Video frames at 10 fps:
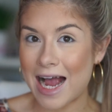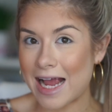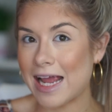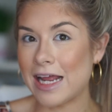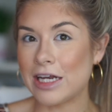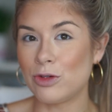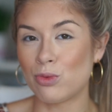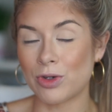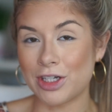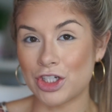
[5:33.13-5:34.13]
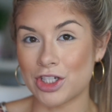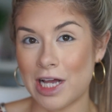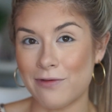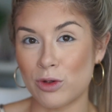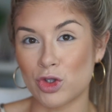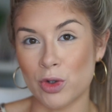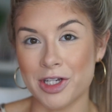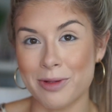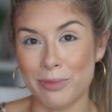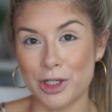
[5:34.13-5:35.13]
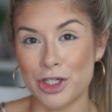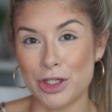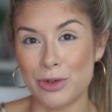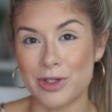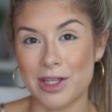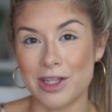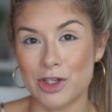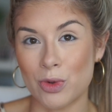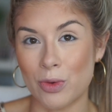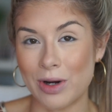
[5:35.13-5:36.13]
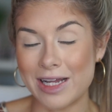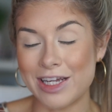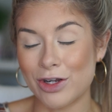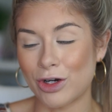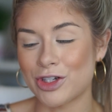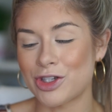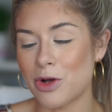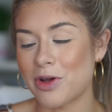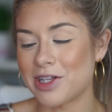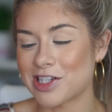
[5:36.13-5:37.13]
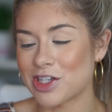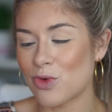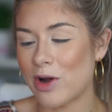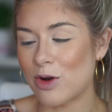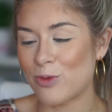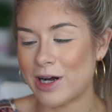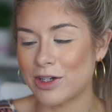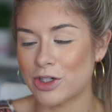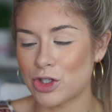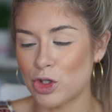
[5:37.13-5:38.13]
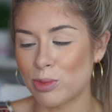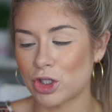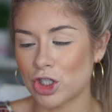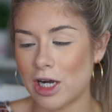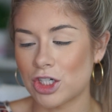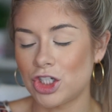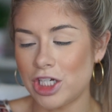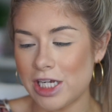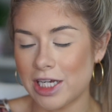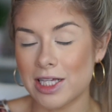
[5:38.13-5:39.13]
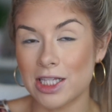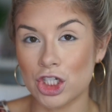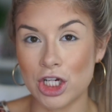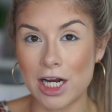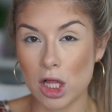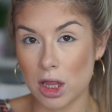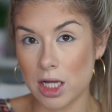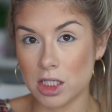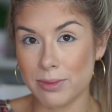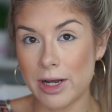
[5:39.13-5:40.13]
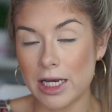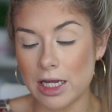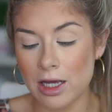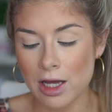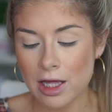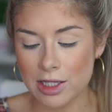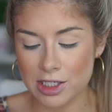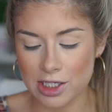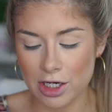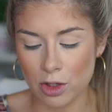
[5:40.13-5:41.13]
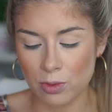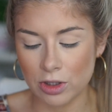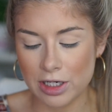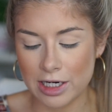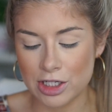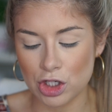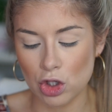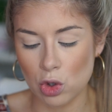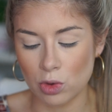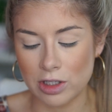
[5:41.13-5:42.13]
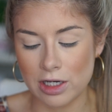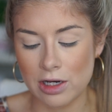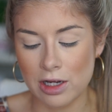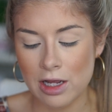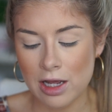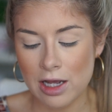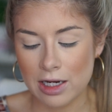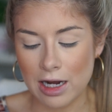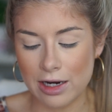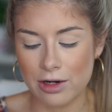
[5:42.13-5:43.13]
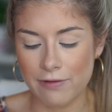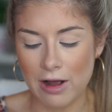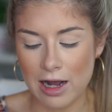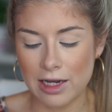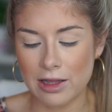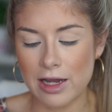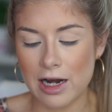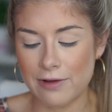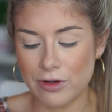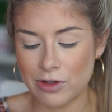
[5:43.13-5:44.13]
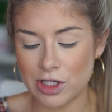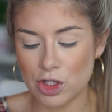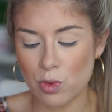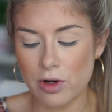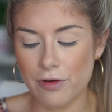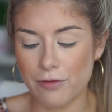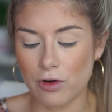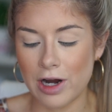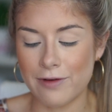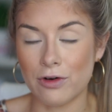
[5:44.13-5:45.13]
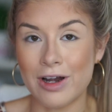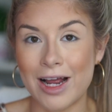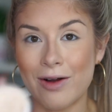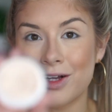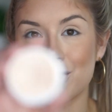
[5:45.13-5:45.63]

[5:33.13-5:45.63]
I really just have no choice but to use this one right here. So this is a Wet n Wild Super Shock Cheek in the shade Lunch Money. This is like a really nice golden kind of highlight. I've used this one forever now.